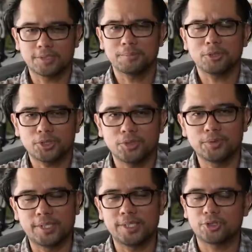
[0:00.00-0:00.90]
similar to
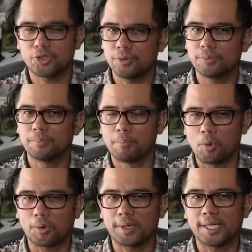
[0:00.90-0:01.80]
these two
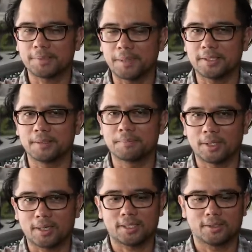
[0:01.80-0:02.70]
more expensive
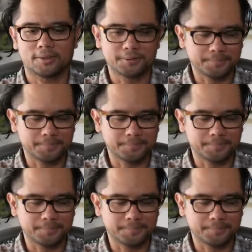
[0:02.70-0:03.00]
binoculars.